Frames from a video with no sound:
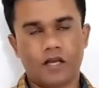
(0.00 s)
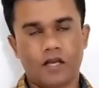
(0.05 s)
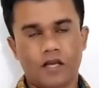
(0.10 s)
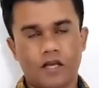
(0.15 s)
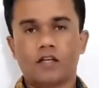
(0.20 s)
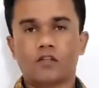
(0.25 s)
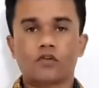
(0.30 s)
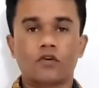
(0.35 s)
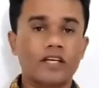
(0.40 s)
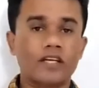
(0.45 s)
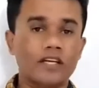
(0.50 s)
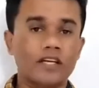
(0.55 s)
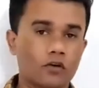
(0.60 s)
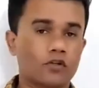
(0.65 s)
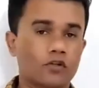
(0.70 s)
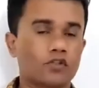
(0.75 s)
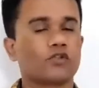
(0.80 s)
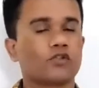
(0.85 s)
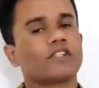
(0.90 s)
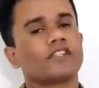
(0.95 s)
So here
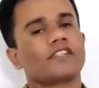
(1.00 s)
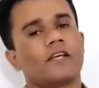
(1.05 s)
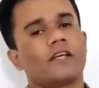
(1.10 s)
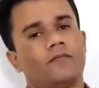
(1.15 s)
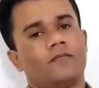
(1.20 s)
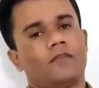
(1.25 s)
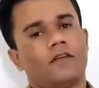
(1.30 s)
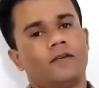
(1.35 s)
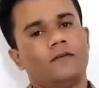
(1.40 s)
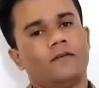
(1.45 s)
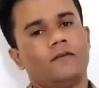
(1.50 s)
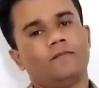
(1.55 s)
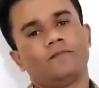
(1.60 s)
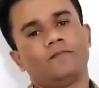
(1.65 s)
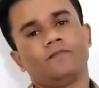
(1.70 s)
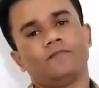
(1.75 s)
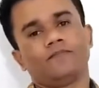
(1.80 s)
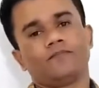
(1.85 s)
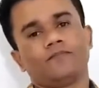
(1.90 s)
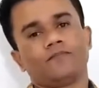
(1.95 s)
also the same thing.
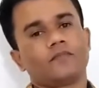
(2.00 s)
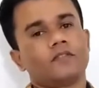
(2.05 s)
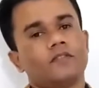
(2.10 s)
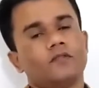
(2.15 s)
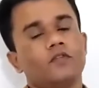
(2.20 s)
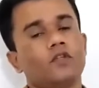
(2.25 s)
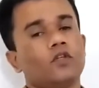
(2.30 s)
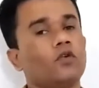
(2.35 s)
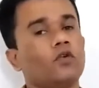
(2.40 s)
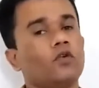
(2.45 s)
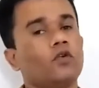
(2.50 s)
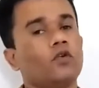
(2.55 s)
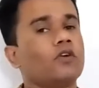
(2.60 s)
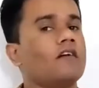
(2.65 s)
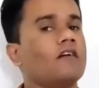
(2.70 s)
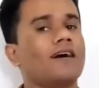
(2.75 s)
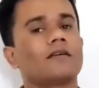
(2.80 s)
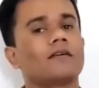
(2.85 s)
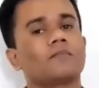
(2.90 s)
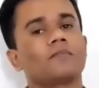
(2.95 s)
We don't have
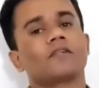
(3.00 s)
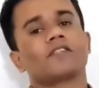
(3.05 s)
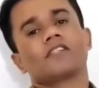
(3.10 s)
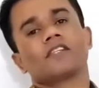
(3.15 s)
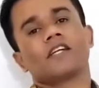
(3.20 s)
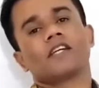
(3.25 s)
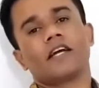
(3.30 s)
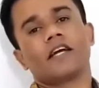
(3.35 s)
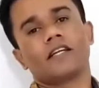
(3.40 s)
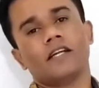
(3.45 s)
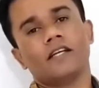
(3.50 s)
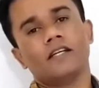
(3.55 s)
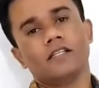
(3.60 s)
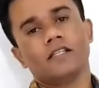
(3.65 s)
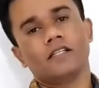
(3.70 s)
100% ideal